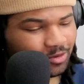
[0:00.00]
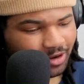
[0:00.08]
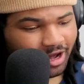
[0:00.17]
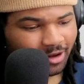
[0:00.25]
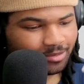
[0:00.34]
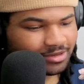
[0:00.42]

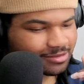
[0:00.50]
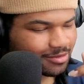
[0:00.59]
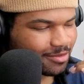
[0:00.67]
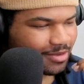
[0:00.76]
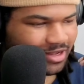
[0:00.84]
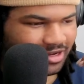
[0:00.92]
album as
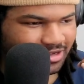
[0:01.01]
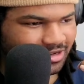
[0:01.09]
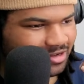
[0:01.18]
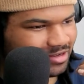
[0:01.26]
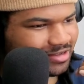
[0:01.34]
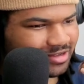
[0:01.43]
well, but like, you
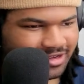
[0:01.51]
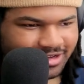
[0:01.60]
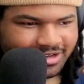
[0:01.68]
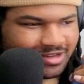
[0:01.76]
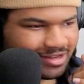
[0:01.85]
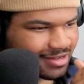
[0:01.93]
know,
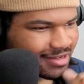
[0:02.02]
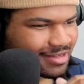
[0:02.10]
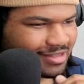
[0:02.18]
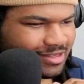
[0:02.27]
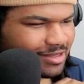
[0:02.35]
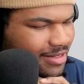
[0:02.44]

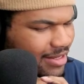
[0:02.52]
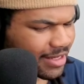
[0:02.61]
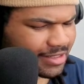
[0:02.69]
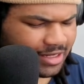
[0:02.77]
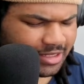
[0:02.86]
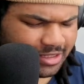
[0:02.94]

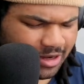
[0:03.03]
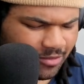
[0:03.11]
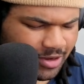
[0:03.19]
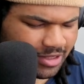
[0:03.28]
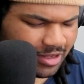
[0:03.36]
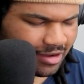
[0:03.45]
nice kind of sound
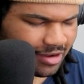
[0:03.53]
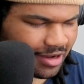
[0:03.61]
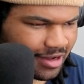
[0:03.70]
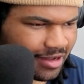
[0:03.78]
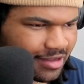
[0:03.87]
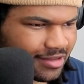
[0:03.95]
right there.